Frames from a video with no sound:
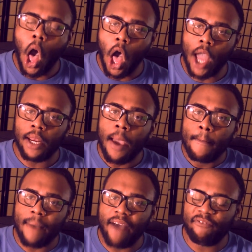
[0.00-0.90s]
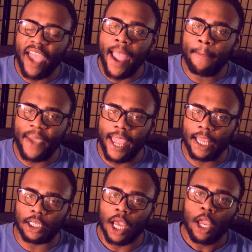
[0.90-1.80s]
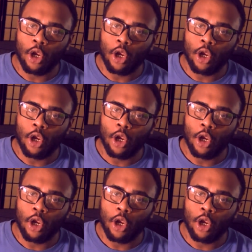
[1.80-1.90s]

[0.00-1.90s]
on my fan page.